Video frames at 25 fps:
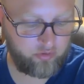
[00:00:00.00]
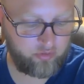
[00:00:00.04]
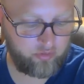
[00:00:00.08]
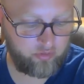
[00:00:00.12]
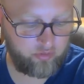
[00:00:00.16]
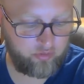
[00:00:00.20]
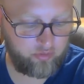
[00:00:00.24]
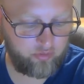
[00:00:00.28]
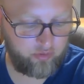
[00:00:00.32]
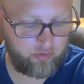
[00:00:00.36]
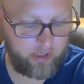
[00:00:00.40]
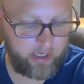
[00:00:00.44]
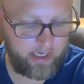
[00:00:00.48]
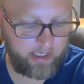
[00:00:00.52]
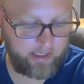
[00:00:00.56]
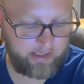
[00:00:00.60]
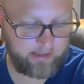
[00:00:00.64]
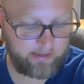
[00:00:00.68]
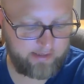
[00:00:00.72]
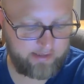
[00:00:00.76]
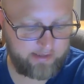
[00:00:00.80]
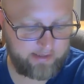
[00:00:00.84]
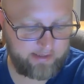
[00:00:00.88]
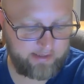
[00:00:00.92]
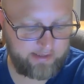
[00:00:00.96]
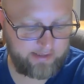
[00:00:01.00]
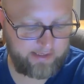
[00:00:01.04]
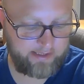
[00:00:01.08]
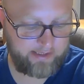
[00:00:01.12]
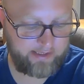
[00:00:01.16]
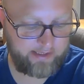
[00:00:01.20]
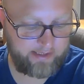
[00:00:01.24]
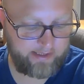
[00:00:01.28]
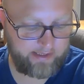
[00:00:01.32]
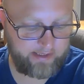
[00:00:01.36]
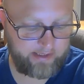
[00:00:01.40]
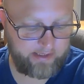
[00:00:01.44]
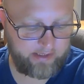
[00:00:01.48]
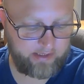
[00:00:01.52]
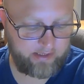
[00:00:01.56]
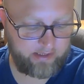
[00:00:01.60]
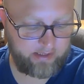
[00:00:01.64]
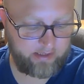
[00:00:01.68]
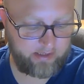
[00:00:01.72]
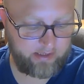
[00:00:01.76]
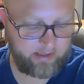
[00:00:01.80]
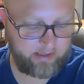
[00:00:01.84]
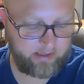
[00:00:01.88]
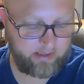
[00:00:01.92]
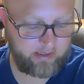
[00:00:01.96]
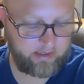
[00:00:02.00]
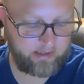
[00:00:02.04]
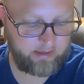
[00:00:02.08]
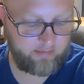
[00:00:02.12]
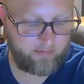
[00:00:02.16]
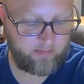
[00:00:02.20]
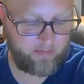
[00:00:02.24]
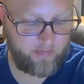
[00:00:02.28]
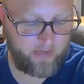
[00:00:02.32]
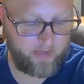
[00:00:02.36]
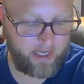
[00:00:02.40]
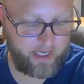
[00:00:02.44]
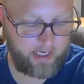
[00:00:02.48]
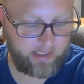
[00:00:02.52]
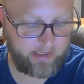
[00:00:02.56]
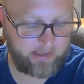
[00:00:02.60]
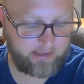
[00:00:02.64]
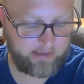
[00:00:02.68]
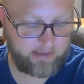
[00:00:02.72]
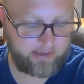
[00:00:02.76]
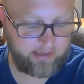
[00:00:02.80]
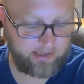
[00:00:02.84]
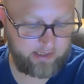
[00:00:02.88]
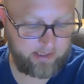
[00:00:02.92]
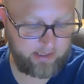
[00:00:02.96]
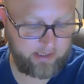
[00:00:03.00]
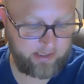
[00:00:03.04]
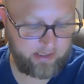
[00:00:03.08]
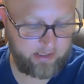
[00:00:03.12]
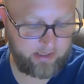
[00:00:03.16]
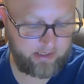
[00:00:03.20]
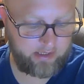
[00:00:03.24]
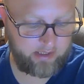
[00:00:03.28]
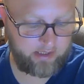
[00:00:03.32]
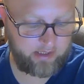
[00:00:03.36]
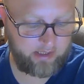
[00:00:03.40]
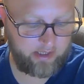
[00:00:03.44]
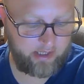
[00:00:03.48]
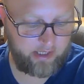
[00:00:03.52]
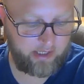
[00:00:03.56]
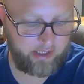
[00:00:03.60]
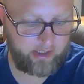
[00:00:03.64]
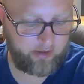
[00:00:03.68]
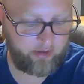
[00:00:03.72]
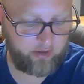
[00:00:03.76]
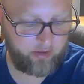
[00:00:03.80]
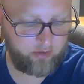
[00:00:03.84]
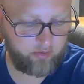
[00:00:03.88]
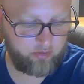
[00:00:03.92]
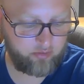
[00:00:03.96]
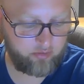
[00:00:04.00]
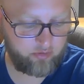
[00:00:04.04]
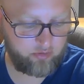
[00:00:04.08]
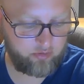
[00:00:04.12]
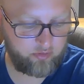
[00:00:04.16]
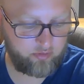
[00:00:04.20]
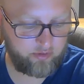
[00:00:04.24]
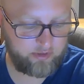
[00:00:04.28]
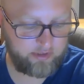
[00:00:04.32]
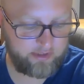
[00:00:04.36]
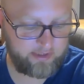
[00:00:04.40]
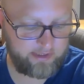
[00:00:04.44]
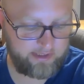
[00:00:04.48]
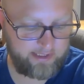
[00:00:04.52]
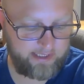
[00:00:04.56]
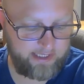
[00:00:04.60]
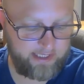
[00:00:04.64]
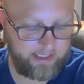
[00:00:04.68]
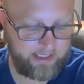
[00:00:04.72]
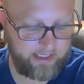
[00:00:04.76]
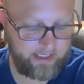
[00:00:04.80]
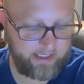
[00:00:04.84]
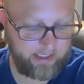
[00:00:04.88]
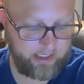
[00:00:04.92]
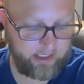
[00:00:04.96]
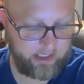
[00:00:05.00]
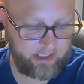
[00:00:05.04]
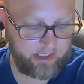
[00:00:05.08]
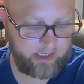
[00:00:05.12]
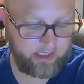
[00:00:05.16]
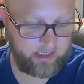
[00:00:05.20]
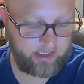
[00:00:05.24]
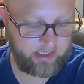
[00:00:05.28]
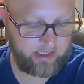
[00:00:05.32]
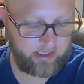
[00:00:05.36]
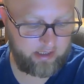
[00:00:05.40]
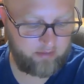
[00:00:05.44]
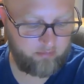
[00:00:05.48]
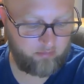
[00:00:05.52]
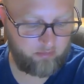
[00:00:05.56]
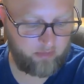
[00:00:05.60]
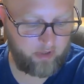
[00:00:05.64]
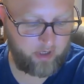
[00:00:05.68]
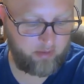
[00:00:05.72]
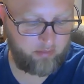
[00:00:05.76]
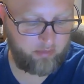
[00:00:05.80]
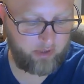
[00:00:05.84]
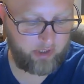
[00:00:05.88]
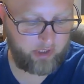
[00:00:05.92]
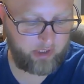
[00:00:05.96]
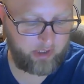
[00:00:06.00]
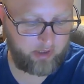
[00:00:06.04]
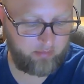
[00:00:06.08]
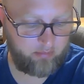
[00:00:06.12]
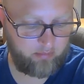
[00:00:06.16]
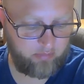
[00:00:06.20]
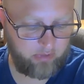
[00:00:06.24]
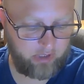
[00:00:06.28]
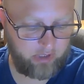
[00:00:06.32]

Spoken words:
who do not see may see, and those who see may become